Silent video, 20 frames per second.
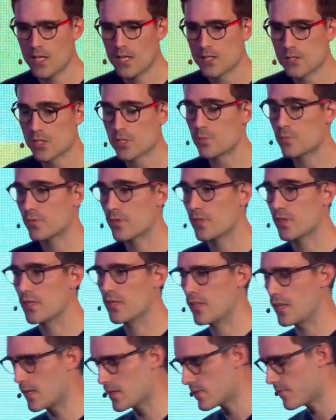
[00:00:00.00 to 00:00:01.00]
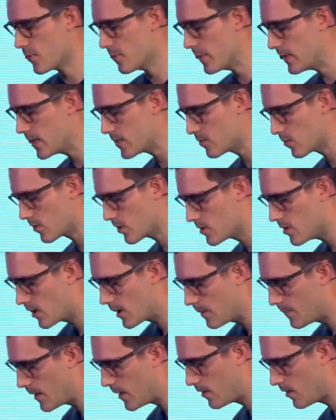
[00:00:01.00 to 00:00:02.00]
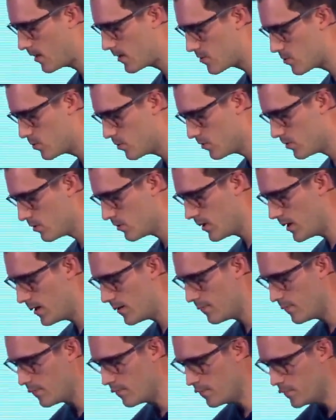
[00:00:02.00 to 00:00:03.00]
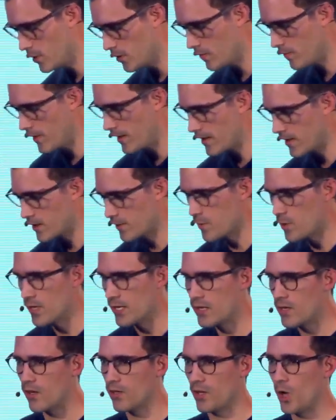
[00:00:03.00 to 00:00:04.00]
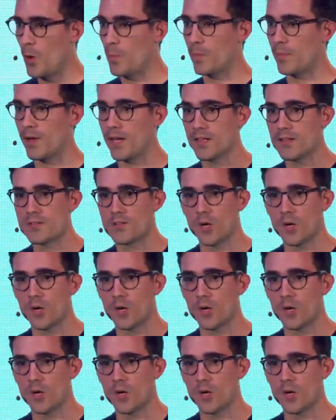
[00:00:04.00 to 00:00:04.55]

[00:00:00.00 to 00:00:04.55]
So in the next few minutes, we're going to talk about a tool built by a community called OpenMined.